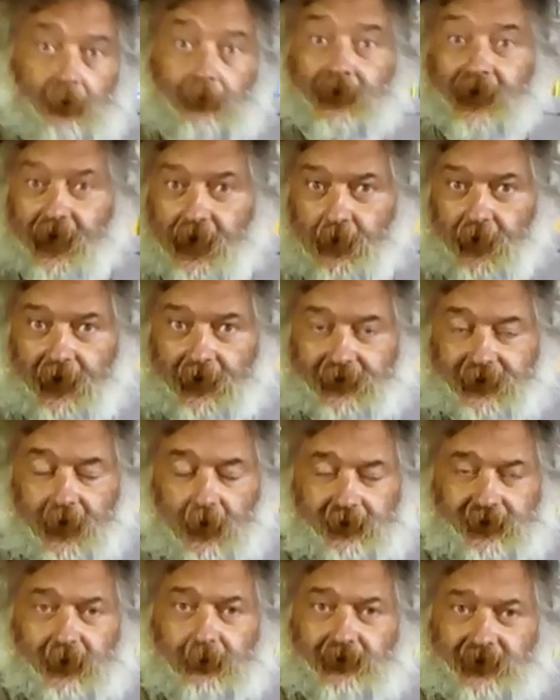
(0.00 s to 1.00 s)
But anyway,
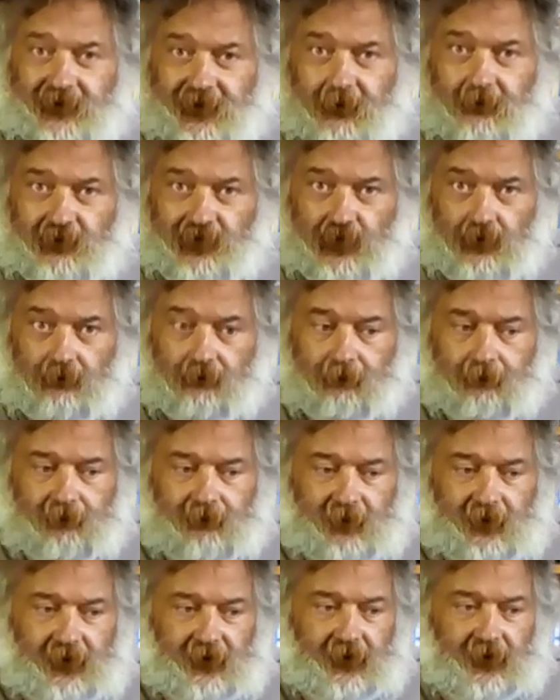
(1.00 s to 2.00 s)
so it's a presumption.
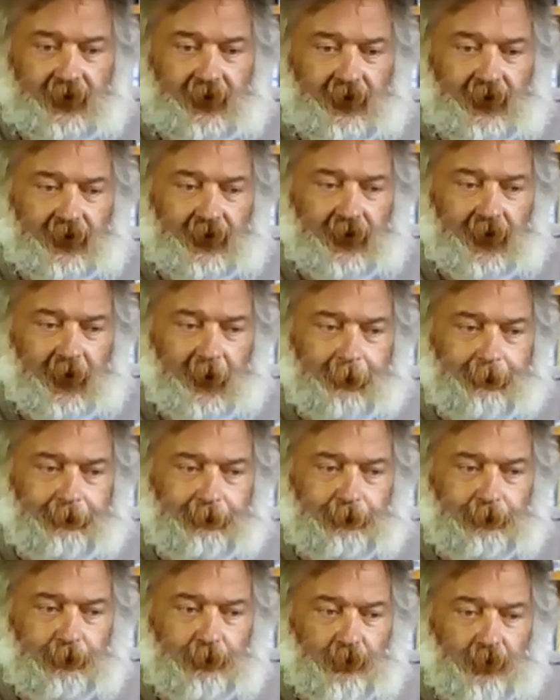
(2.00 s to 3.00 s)

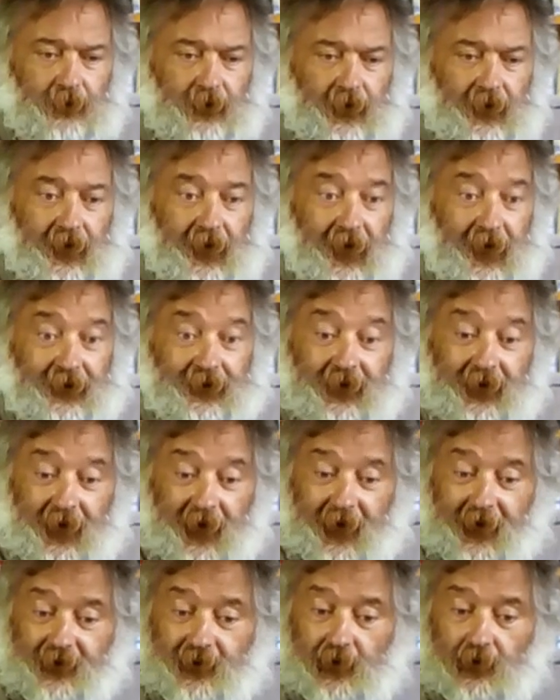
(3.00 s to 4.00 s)
And
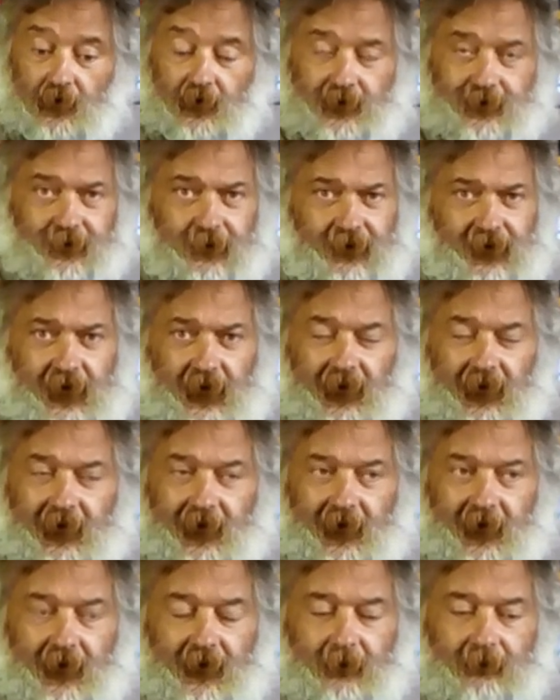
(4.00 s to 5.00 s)
again, the law is very
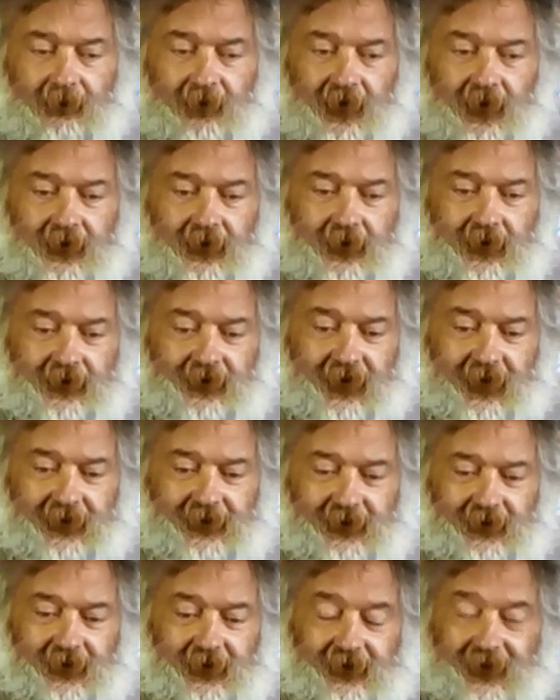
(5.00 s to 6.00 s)
clear that the
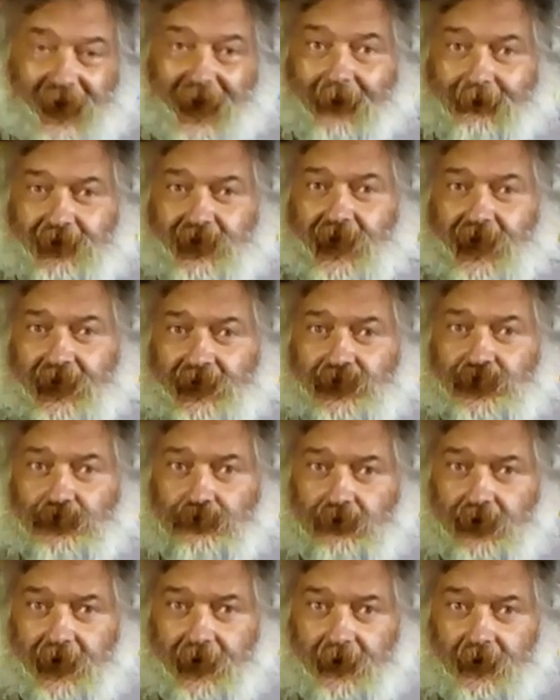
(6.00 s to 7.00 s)
test is
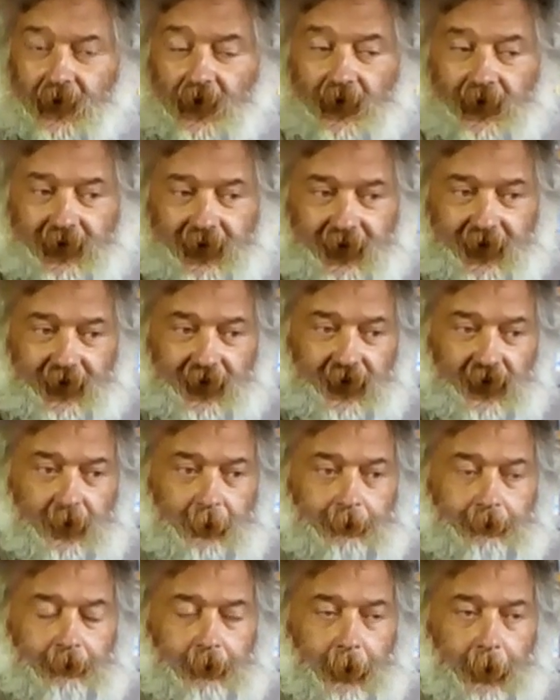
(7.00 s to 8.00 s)
evidentiary, i.e.,
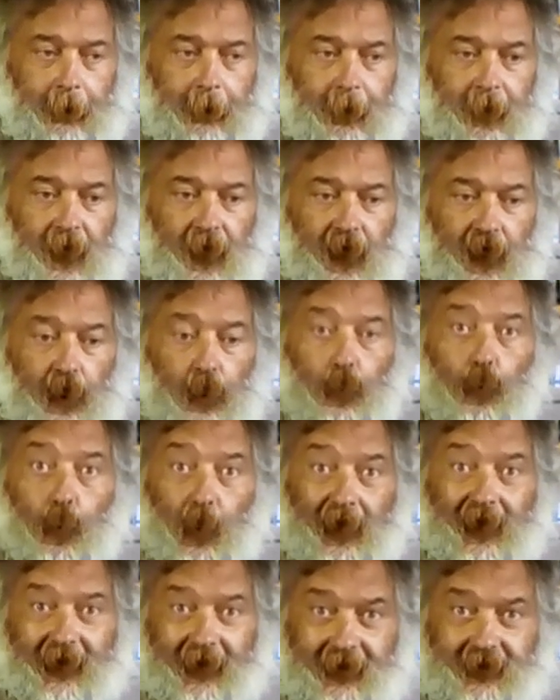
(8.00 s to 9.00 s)

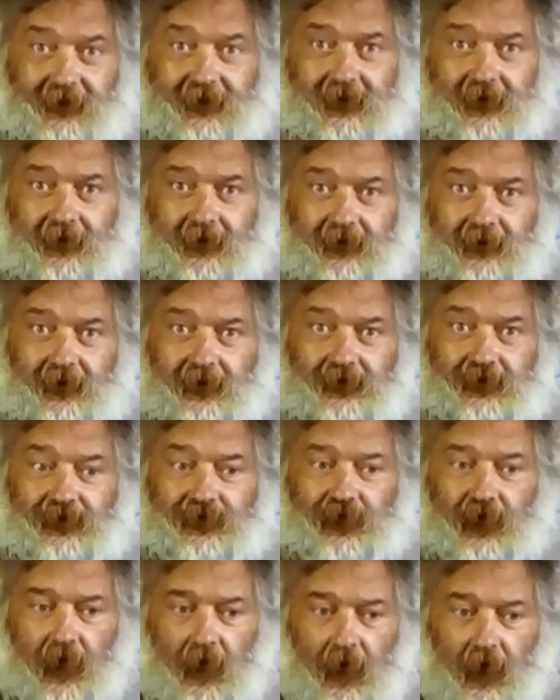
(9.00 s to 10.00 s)
will it
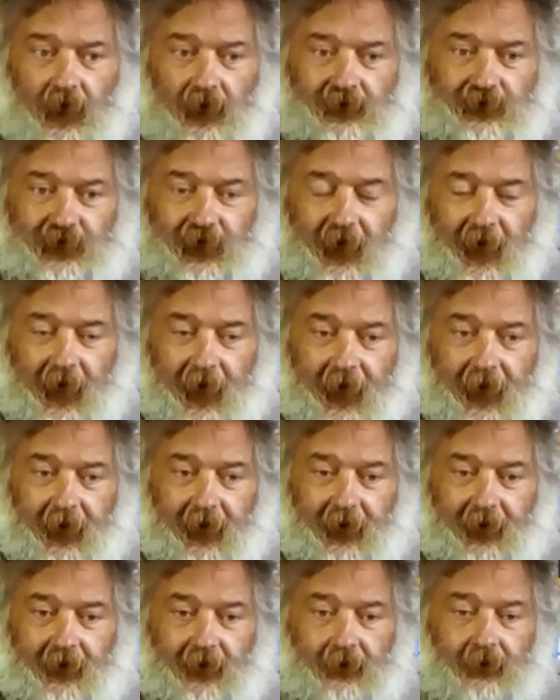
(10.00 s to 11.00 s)
discharge
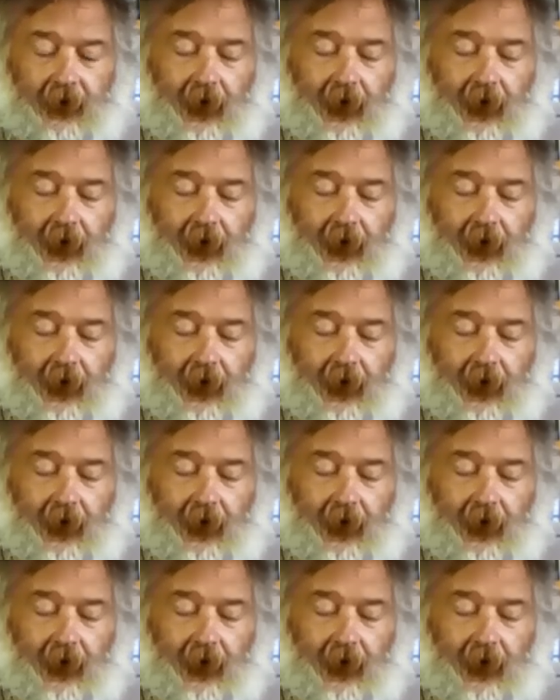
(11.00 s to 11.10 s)
a